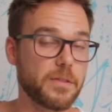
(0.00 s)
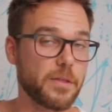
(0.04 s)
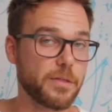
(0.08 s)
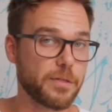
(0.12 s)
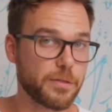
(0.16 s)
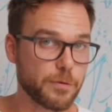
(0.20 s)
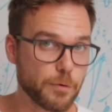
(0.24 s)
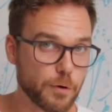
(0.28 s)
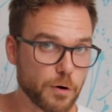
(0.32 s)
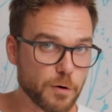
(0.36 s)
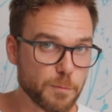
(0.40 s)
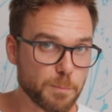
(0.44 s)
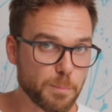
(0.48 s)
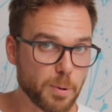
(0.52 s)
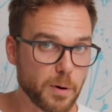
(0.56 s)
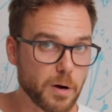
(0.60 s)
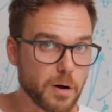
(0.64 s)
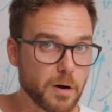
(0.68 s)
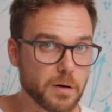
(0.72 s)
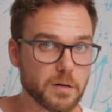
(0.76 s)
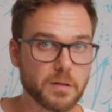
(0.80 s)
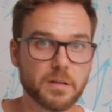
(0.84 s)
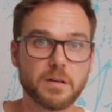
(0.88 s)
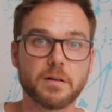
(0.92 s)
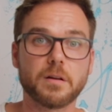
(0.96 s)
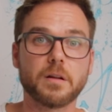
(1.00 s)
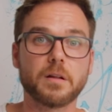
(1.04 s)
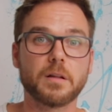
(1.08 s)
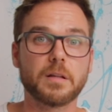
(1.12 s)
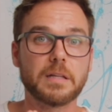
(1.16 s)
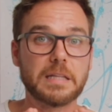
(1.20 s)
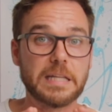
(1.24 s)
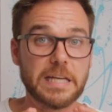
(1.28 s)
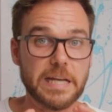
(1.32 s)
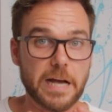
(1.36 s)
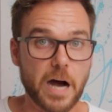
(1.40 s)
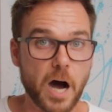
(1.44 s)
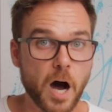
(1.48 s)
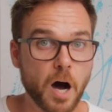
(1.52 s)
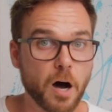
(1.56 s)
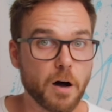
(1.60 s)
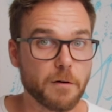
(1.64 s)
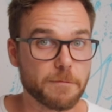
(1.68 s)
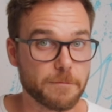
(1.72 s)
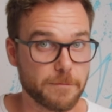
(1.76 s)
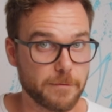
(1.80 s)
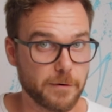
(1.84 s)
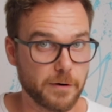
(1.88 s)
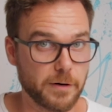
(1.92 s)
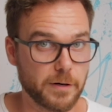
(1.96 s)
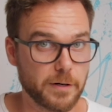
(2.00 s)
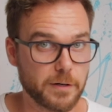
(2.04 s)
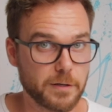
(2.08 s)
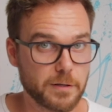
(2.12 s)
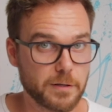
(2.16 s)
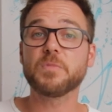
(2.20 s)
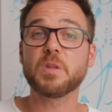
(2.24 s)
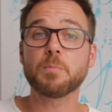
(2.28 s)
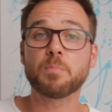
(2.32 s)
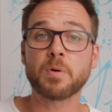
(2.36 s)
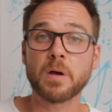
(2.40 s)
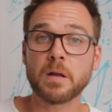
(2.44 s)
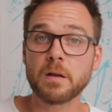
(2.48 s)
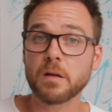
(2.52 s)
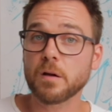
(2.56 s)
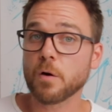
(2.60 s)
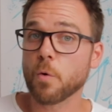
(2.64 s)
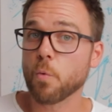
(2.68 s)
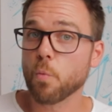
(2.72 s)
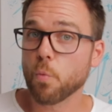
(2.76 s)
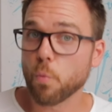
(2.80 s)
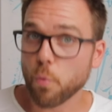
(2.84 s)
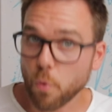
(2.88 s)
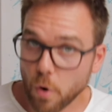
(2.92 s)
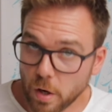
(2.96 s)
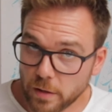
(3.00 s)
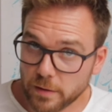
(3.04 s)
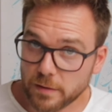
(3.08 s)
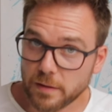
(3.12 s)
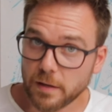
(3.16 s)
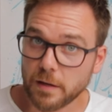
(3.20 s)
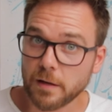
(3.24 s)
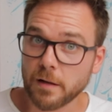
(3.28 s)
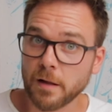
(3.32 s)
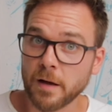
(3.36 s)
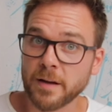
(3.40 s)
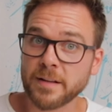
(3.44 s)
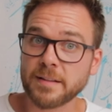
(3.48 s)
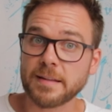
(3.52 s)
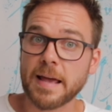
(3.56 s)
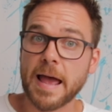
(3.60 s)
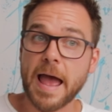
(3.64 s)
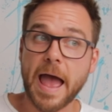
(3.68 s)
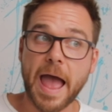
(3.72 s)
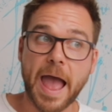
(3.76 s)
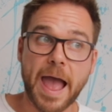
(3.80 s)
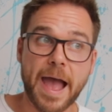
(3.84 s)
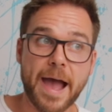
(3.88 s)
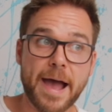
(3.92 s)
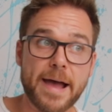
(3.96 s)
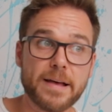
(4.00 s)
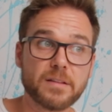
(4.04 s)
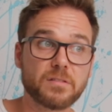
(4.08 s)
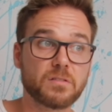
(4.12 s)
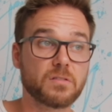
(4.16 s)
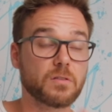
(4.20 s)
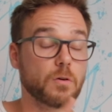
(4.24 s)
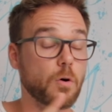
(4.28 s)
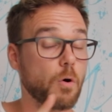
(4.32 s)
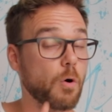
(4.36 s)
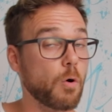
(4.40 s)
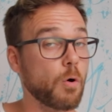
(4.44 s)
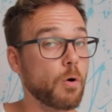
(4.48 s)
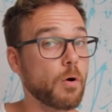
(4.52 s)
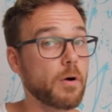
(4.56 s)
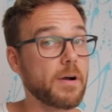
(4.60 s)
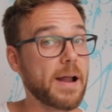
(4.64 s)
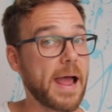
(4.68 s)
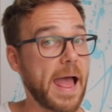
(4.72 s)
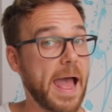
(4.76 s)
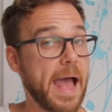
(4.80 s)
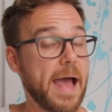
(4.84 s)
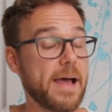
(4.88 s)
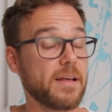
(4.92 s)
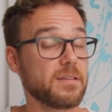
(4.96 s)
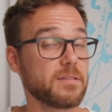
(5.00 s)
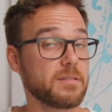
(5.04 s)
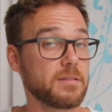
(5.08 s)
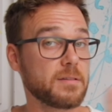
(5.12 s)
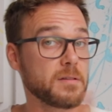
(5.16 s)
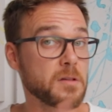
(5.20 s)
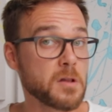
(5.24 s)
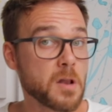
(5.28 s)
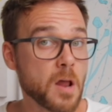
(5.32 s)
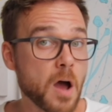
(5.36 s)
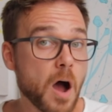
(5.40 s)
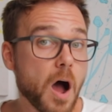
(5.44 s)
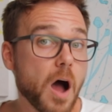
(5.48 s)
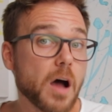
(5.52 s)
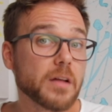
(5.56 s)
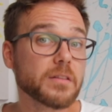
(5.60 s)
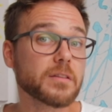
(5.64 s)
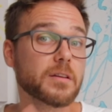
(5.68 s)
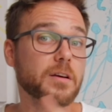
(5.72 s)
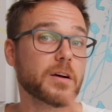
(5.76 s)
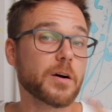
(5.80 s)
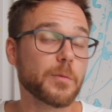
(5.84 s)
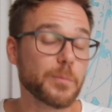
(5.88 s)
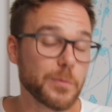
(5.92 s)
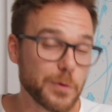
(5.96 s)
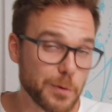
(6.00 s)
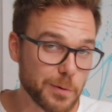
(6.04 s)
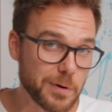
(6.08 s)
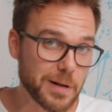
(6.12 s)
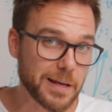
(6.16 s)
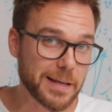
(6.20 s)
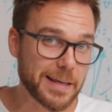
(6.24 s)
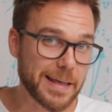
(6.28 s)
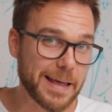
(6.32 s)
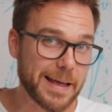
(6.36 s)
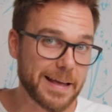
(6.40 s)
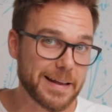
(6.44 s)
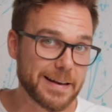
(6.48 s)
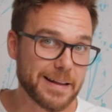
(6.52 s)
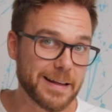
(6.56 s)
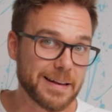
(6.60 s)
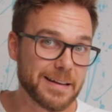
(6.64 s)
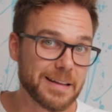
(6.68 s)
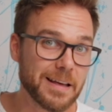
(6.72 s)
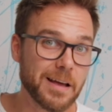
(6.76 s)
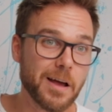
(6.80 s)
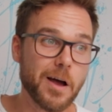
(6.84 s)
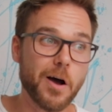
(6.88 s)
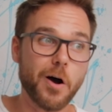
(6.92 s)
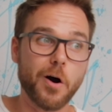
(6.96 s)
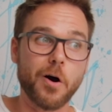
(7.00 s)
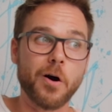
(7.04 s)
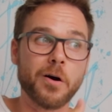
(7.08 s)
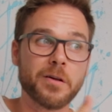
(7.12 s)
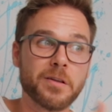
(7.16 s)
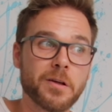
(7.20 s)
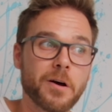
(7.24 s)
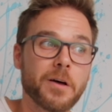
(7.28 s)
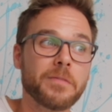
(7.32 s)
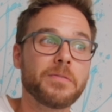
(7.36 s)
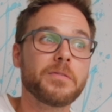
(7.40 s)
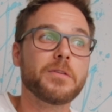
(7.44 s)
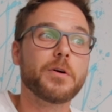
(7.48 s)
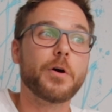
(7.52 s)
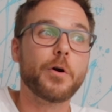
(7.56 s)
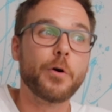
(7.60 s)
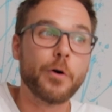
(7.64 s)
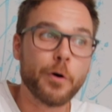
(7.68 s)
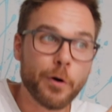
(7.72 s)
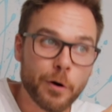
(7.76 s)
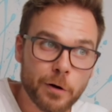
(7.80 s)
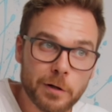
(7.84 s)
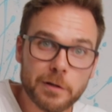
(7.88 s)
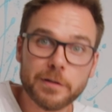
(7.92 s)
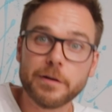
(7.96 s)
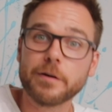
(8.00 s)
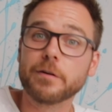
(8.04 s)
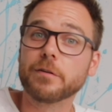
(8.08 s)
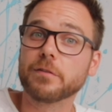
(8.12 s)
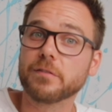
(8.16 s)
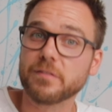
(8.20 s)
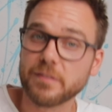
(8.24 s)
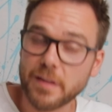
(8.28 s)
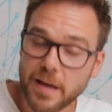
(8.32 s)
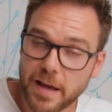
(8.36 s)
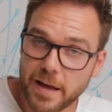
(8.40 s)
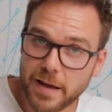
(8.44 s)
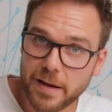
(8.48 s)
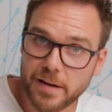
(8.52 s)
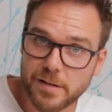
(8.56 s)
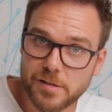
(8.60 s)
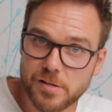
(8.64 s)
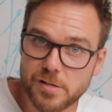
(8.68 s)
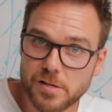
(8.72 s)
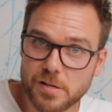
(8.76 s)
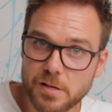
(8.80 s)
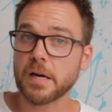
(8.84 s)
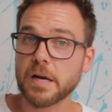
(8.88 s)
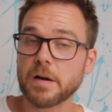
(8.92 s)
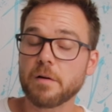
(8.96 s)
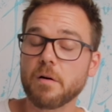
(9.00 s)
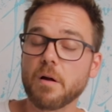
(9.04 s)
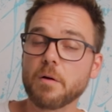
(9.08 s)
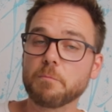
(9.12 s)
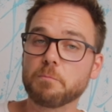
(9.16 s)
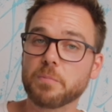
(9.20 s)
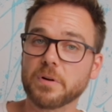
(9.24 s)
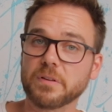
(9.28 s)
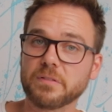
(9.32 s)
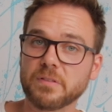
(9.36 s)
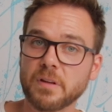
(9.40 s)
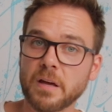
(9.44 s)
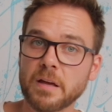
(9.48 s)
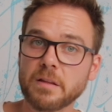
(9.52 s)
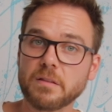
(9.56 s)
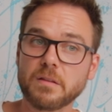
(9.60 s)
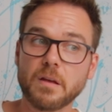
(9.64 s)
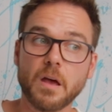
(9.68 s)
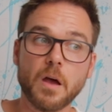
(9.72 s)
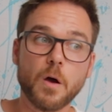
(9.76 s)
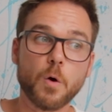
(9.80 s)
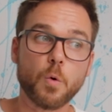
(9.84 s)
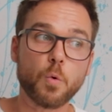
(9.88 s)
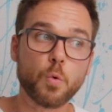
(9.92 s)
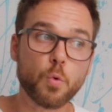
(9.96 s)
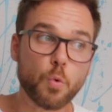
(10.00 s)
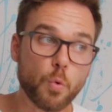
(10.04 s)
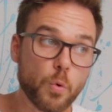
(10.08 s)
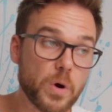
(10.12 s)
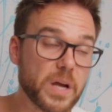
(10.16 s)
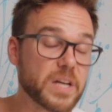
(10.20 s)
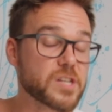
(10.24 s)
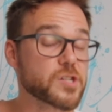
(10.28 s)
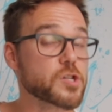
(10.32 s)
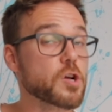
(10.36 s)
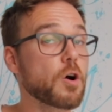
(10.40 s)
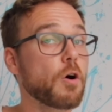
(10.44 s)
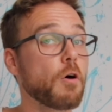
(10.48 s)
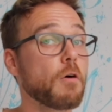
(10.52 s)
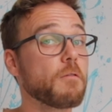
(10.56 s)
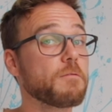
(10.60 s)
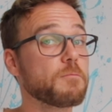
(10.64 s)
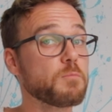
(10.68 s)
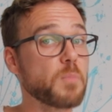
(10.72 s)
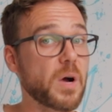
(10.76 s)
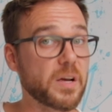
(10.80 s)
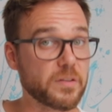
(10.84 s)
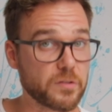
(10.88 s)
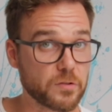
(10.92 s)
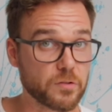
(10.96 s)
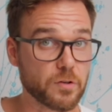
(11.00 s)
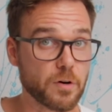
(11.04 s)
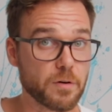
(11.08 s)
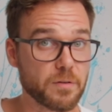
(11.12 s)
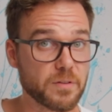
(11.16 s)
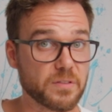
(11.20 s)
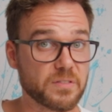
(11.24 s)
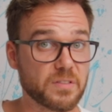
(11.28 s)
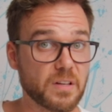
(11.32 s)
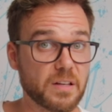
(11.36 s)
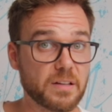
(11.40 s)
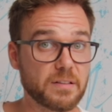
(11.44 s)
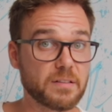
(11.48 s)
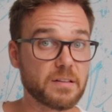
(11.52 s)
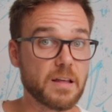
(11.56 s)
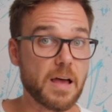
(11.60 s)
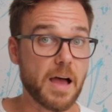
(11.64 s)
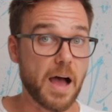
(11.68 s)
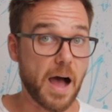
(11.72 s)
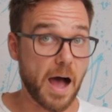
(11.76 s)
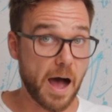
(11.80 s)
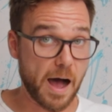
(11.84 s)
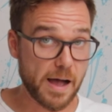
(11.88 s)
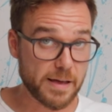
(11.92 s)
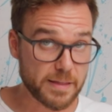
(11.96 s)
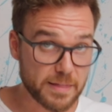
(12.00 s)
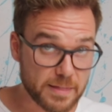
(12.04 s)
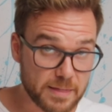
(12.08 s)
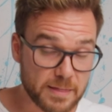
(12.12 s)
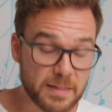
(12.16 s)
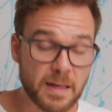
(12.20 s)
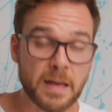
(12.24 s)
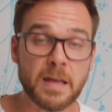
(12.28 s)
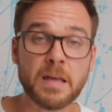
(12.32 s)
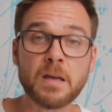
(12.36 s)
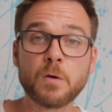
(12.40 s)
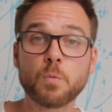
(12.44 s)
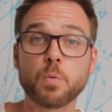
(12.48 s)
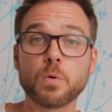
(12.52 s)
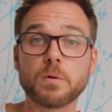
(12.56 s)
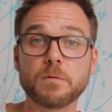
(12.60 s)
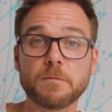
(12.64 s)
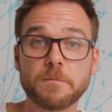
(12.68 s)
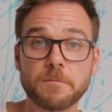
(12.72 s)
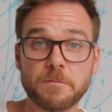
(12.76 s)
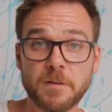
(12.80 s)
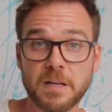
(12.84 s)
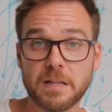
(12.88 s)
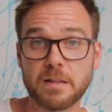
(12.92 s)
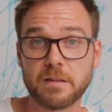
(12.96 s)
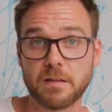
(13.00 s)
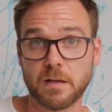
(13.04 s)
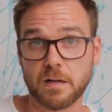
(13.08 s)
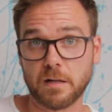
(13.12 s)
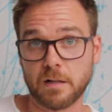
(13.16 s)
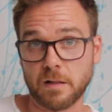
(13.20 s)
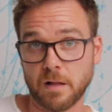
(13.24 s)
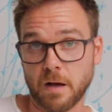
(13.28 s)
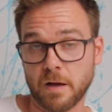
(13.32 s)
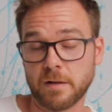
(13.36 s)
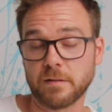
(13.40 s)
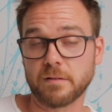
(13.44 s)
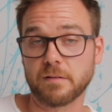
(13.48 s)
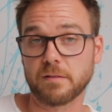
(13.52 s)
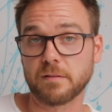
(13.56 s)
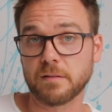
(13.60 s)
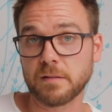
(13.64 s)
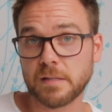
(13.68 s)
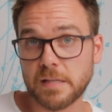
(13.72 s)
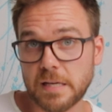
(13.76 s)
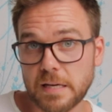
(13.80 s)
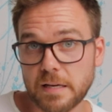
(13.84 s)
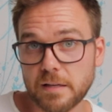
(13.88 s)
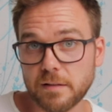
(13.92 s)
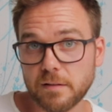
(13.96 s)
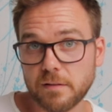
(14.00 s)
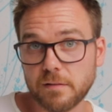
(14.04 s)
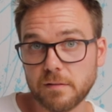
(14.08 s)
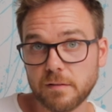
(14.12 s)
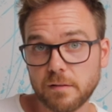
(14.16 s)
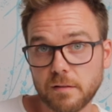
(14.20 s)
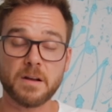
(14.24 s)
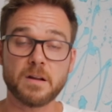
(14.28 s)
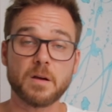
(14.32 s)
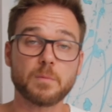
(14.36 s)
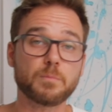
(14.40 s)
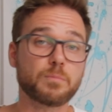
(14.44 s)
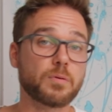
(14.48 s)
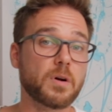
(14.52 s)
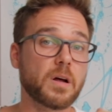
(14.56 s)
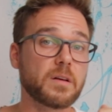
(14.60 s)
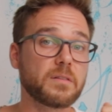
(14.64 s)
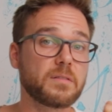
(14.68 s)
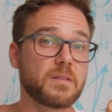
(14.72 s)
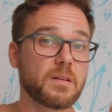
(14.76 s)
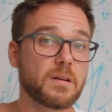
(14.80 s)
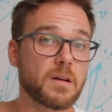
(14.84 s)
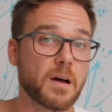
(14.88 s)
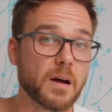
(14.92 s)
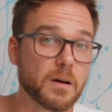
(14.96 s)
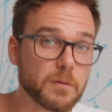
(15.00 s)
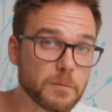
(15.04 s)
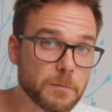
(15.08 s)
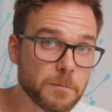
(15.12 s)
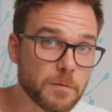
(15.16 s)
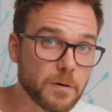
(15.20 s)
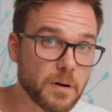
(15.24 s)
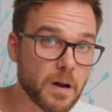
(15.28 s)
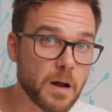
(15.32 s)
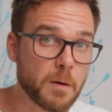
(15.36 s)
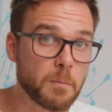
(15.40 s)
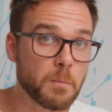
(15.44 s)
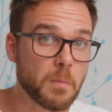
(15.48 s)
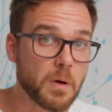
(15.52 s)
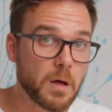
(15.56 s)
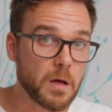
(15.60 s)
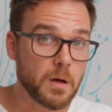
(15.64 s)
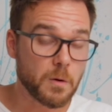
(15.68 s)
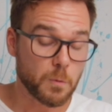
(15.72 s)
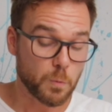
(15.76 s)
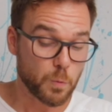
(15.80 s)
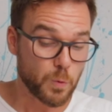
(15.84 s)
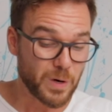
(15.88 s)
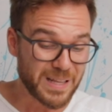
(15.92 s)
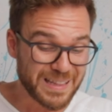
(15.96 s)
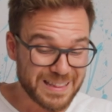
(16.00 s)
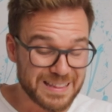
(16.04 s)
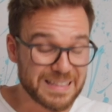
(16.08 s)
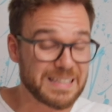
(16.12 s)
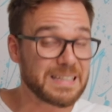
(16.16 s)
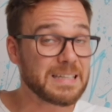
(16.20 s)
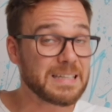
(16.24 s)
The third part, the offer. Depending on what the client has or has not communicated on an earlier stage, here I present which of my services I think would fit the client's needs, and I price it out for them with